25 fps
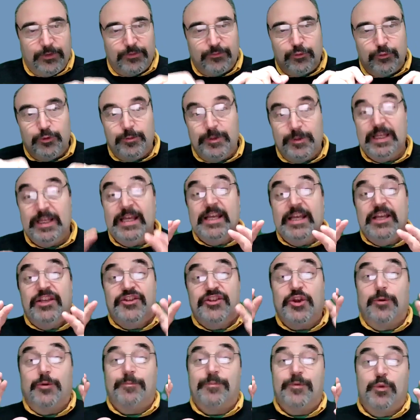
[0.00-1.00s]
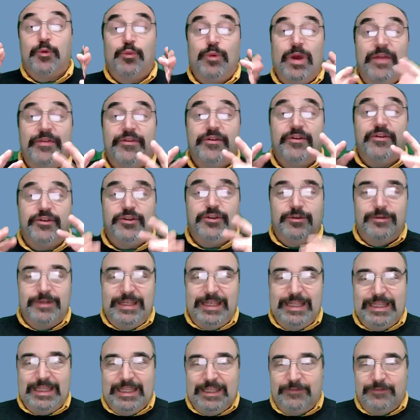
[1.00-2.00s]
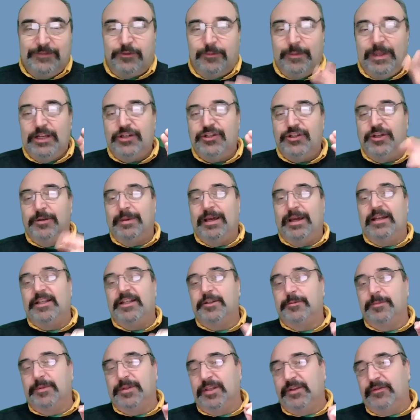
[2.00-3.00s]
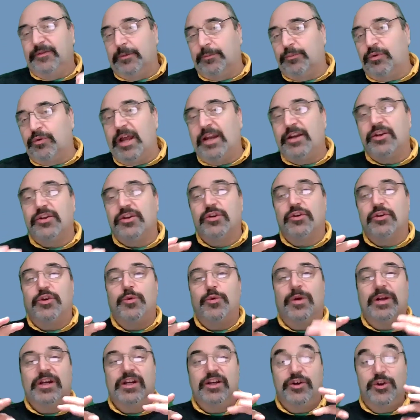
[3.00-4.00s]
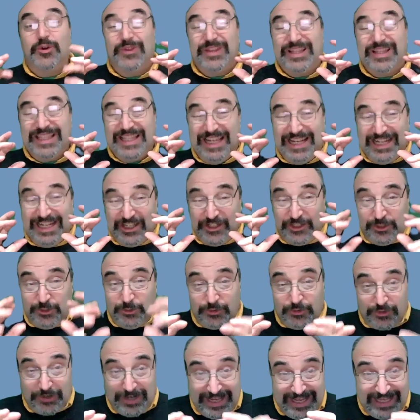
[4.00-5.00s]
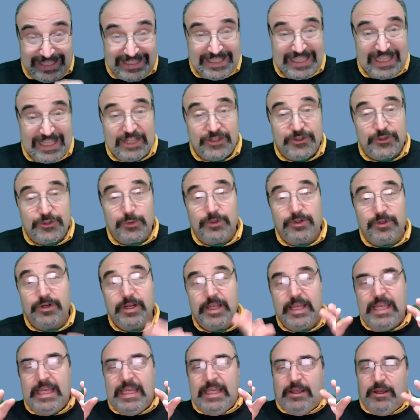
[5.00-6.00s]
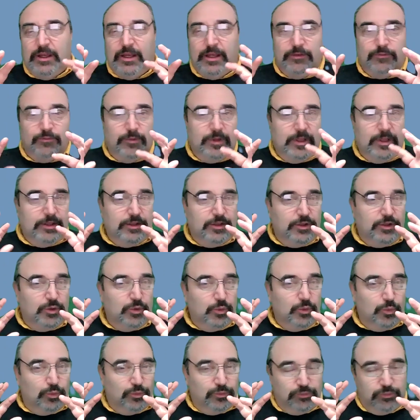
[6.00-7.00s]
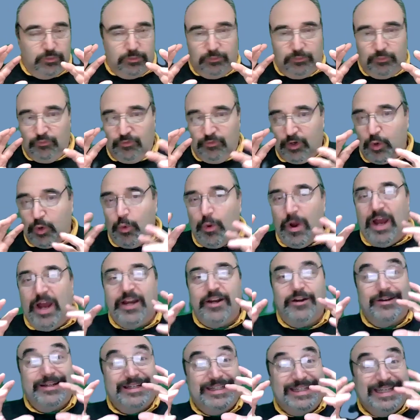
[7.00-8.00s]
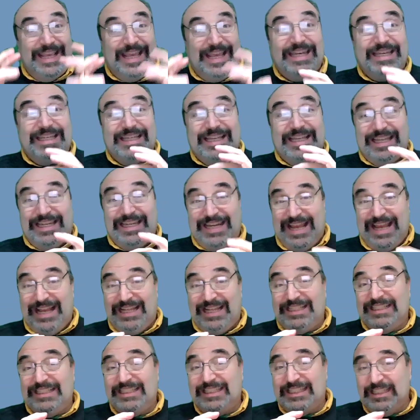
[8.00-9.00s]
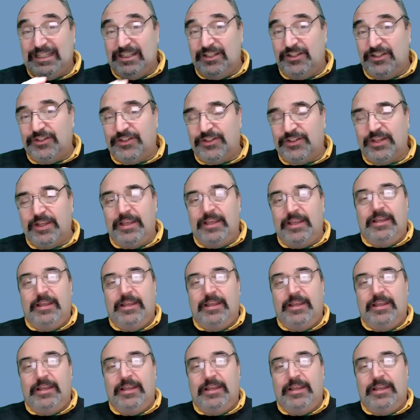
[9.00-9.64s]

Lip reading: Ruby. So whether you need the information about a specific product, or you want to know the latest news or headlines, or you require data analysis,